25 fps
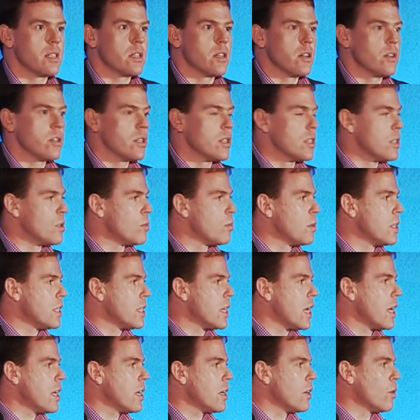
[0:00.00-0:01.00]
starting to be
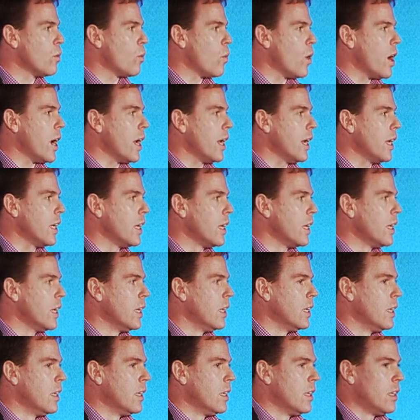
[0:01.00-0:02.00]
taken away.
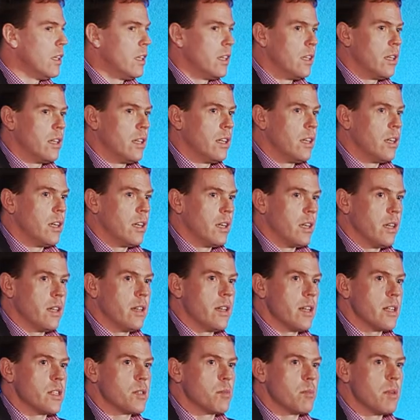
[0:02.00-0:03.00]

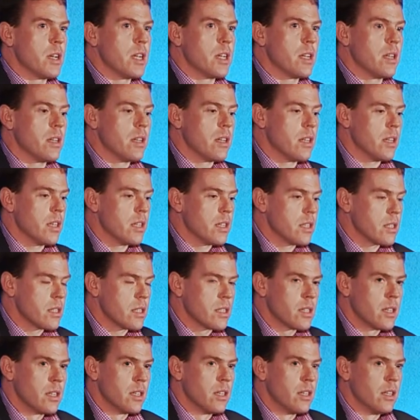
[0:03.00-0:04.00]
And that's making
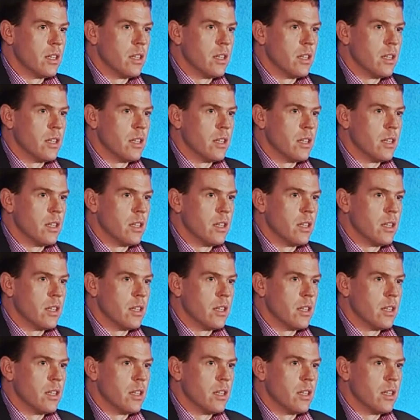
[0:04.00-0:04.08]
things